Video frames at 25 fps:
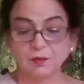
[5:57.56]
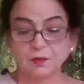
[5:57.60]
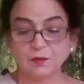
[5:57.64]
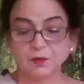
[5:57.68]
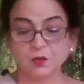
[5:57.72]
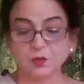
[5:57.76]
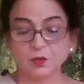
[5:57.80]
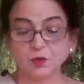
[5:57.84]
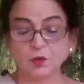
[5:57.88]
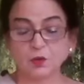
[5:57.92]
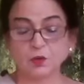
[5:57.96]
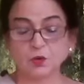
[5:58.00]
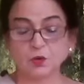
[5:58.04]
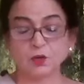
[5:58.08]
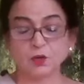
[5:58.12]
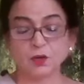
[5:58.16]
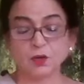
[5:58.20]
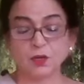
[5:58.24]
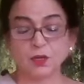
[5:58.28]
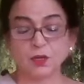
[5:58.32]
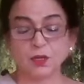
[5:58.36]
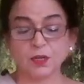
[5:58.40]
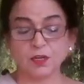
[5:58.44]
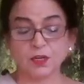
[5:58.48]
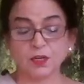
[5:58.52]

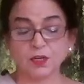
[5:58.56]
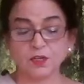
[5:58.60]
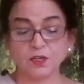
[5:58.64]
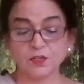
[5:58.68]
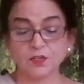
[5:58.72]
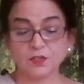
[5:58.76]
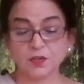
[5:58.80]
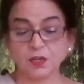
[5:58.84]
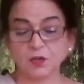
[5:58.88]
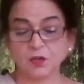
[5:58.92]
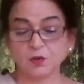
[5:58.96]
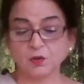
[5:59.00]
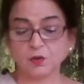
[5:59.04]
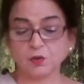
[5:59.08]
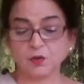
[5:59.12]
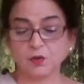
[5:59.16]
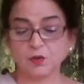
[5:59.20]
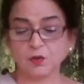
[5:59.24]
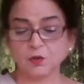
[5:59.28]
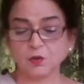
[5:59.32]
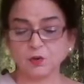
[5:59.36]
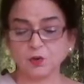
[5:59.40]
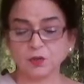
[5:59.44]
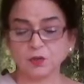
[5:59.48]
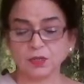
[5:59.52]
Yogis
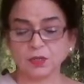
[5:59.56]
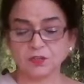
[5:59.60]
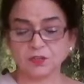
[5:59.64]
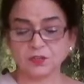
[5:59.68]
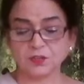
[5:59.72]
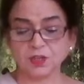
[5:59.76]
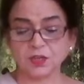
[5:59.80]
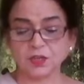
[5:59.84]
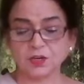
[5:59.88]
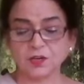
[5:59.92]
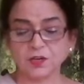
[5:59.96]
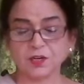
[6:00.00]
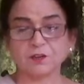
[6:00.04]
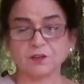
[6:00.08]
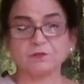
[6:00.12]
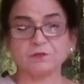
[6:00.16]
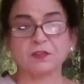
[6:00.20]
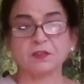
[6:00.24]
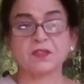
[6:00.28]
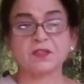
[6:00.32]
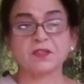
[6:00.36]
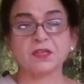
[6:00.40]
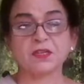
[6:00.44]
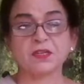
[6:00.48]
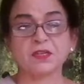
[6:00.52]
alone know the secret
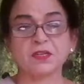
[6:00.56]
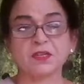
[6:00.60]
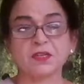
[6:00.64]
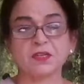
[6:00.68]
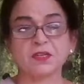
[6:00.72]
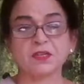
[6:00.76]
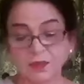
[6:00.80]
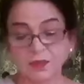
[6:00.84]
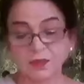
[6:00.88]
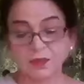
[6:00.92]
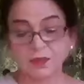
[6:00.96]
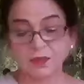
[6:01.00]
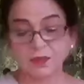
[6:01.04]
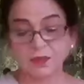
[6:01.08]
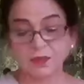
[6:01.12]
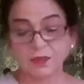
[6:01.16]
of this science.